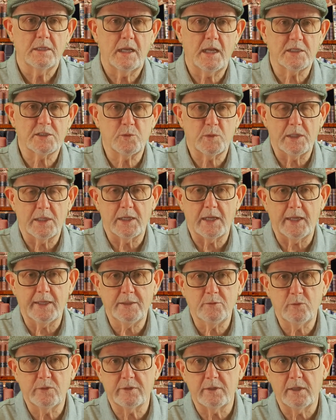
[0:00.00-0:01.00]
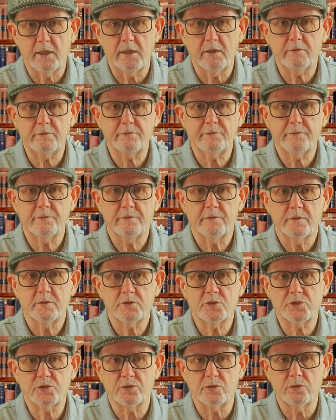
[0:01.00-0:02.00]
As we align with love,
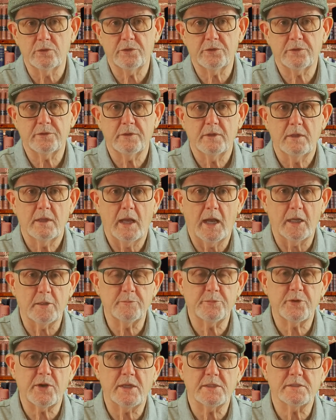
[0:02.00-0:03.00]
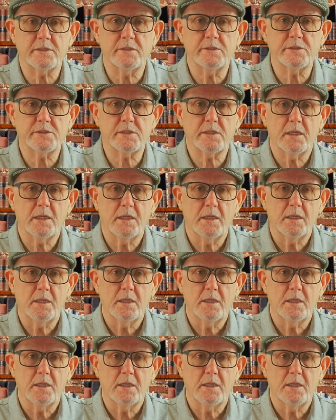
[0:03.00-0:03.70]
truth, and presence,